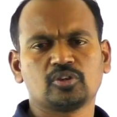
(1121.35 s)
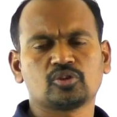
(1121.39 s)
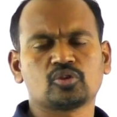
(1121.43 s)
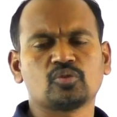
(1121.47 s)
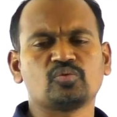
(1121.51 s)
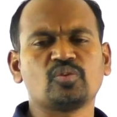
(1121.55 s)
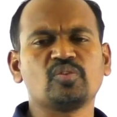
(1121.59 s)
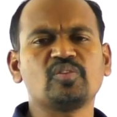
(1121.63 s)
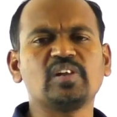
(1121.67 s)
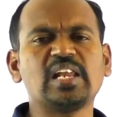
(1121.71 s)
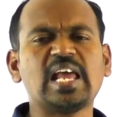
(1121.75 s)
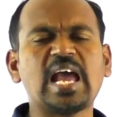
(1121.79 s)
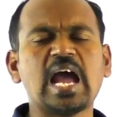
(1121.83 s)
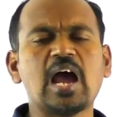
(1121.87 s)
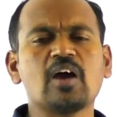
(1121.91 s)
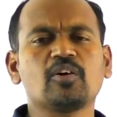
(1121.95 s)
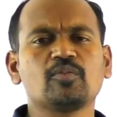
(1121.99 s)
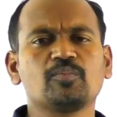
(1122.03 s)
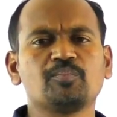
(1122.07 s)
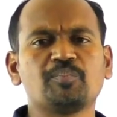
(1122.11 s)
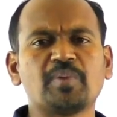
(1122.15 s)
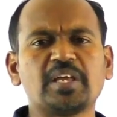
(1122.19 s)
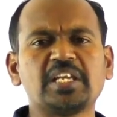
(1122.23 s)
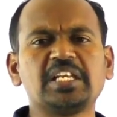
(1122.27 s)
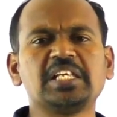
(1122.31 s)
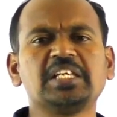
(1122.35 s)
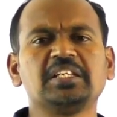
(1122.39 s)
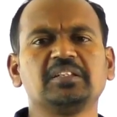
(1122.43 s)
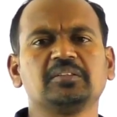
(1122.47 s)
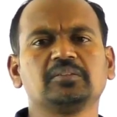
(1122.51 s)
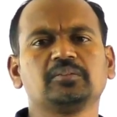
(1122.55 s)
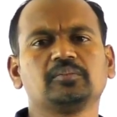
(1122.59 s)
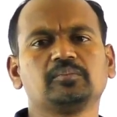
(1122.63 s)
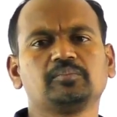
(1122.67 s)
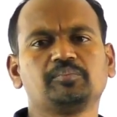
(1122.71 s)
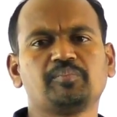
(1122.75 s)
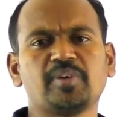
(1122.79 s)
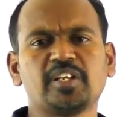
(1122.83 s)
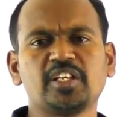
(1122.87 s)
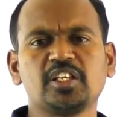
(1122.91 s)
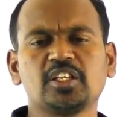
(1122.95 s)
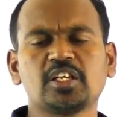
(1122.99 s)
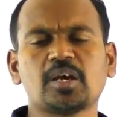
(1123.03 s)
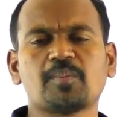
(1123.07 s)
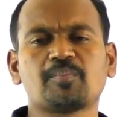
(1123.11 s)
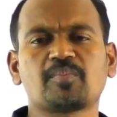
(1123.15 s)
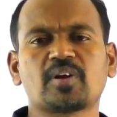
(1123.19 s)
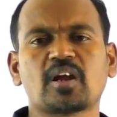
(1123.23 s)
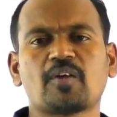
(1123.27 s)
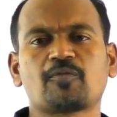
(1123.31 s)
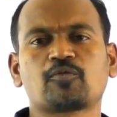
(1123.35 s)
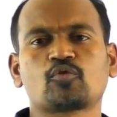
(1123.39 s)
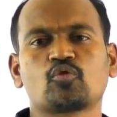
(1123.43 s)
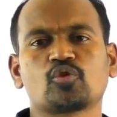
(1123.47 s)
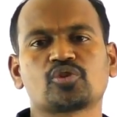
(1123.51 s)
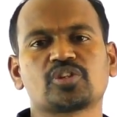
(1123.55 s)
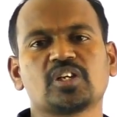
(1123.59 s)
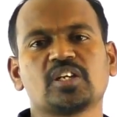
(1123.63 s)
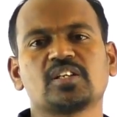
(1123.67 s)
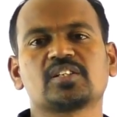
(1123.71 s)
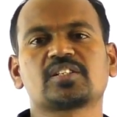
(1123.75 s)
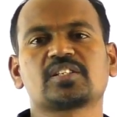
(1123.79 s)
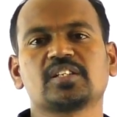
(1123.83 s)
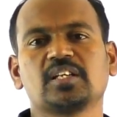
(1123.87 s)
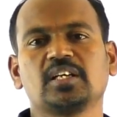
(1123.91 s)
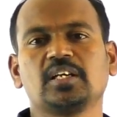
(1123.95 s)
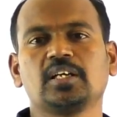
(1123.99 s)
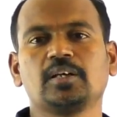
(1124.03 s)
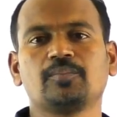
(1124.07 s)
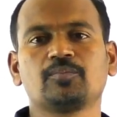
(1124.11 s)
so we will have many number of questions